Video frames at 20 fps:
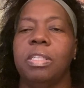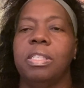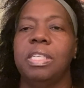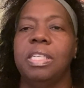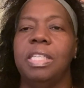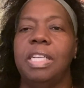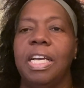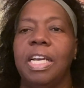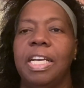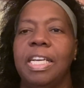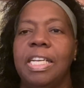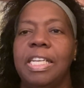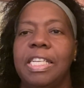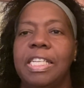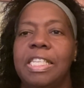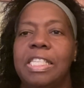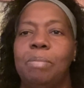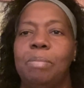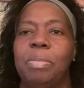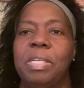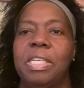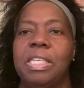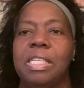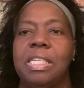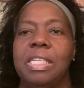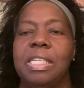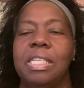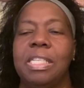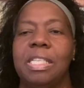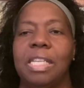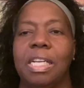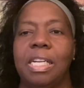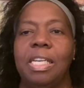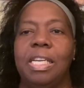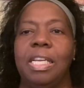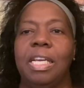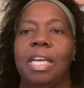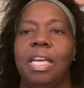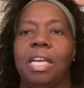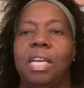Today is Business
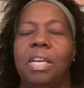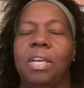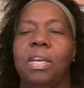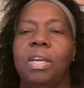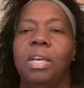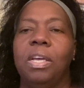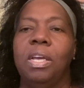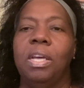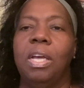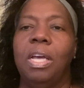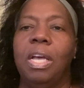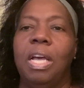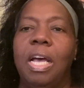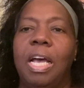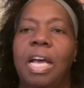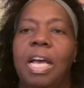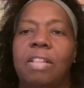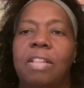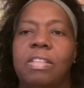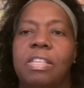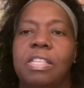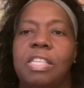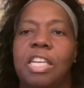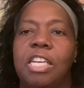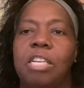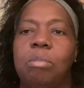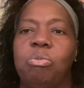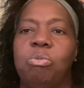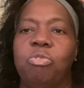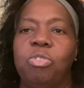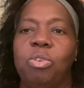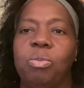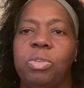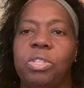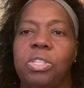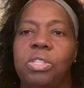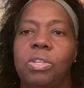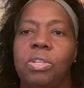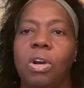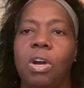Sunday. I have to say this before we
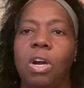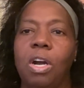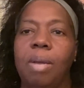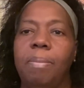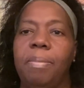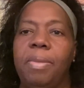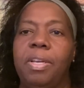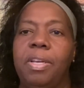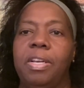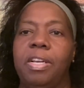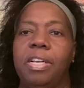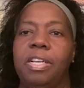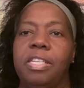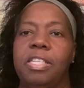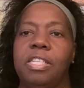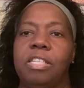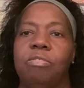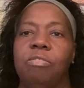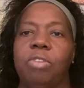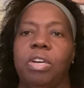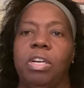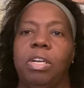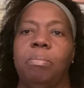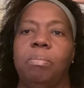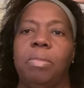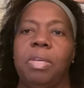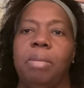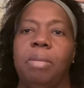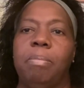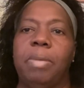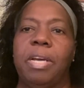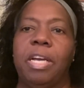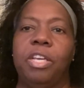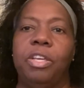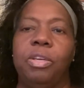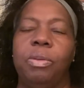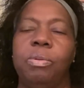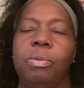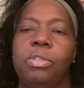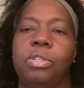start because it's recommended by
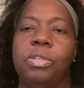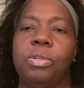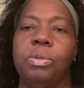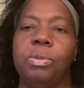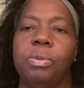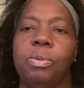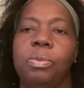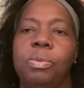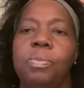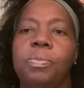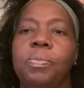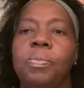YouTube.